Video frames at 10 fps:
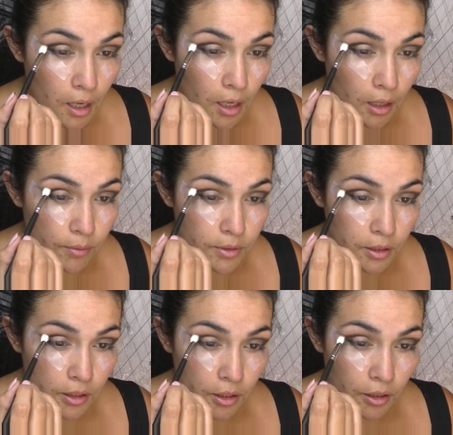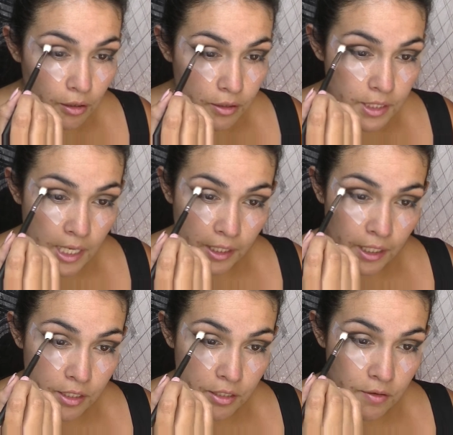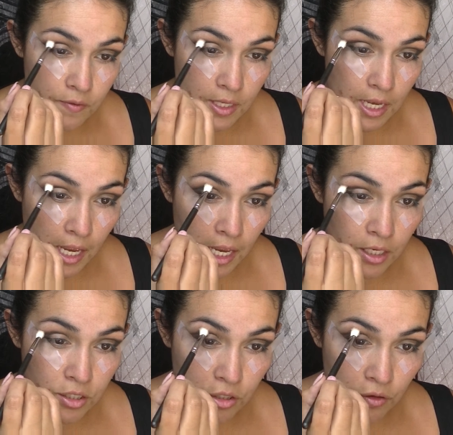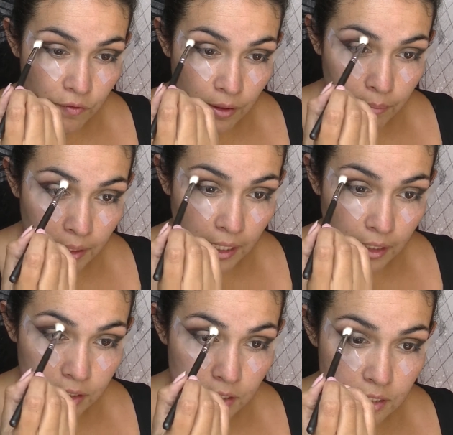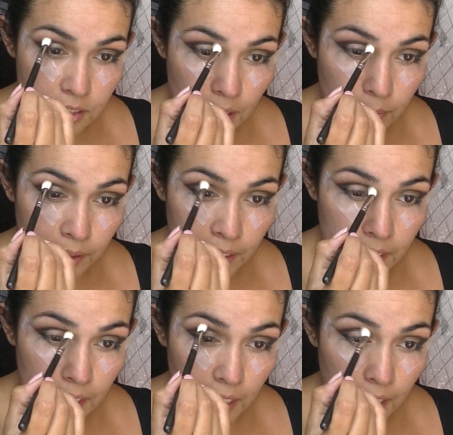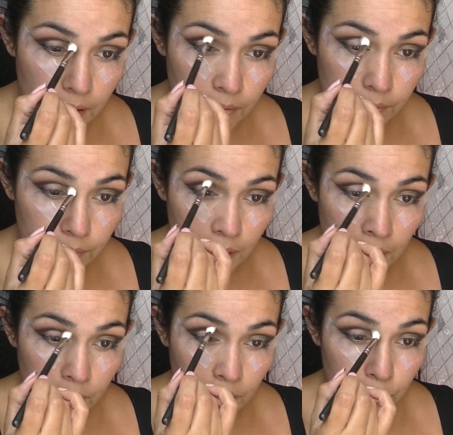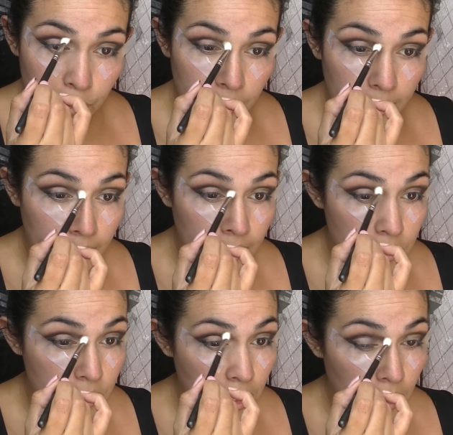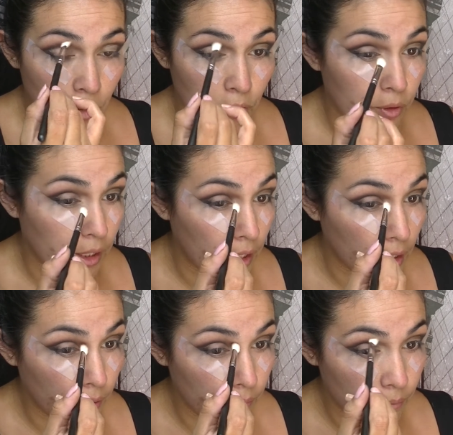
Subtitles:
And I'm just going to go take that just over the edge of that black just to start blending it out. And I'm going to bring it into the inner corner here.